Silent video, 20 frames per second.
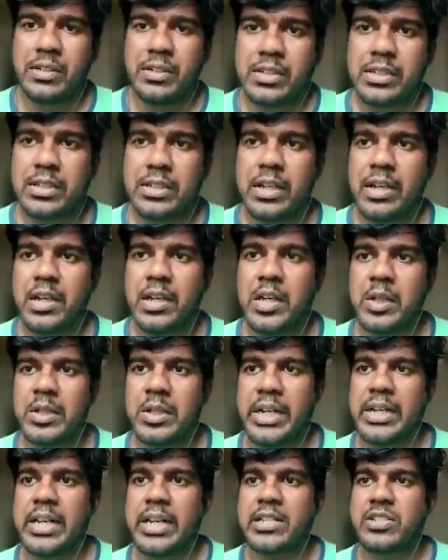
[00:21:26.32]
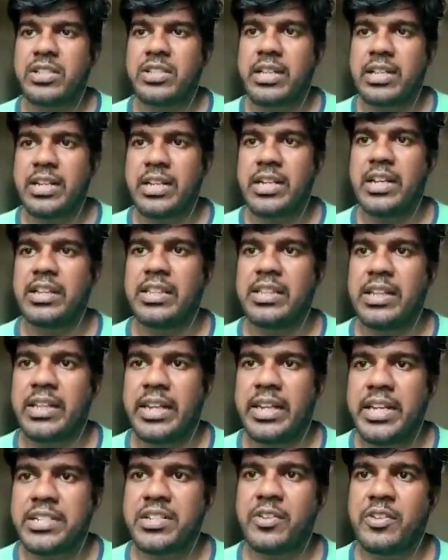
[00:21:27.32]
Right, like, so the
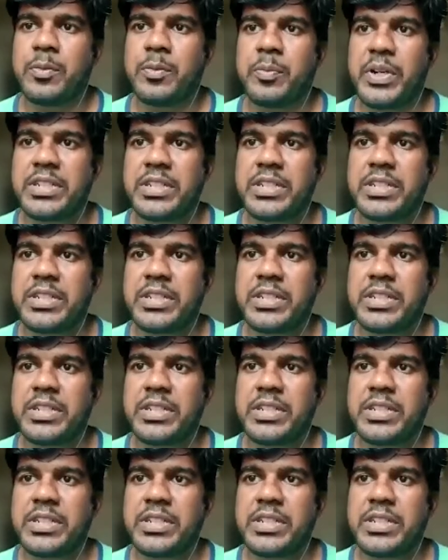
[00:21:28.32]
creation of the pressure